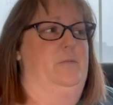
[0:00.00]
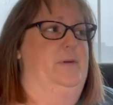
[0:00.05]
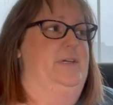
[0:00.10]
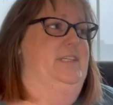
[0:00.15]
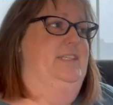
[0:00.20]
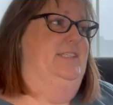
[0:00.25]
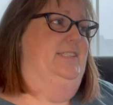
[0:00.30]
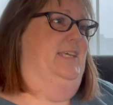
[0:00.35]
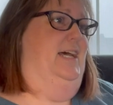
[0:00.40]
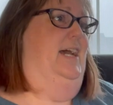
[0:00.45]
we
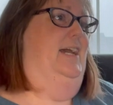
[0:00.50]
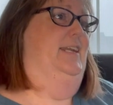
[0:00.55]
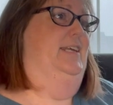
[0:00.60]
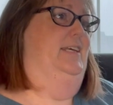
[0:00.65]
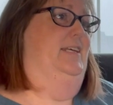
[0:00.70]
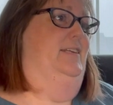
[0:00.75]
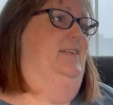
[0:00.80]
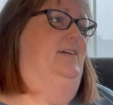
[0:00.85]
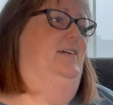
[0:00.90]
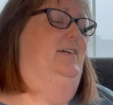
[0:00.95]

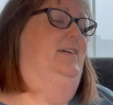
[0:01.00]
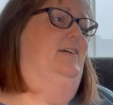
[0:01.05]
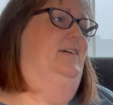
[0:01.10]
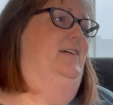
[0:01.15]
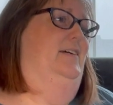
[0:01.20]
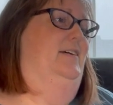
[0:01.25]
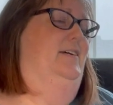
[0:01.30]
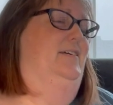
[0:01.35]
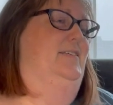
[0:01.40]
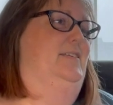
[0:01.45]
decided,
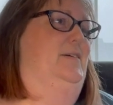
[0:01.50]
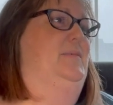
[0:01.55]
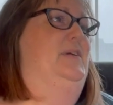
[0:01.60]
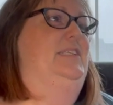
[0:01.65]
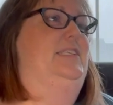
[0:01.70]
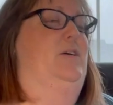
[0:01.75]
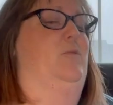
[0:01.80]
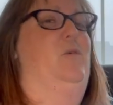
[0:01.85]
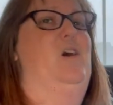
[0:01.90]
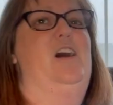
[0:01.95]
somebody
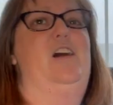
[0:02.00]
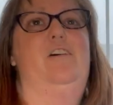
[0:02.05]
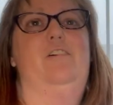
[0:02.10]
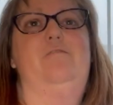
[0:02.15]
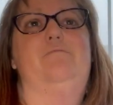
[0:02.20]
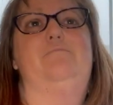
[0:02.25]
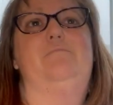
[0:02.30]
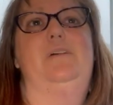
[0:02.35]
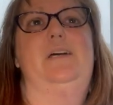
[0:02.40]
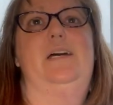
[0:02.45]
said,
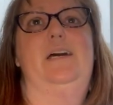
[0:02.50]
well,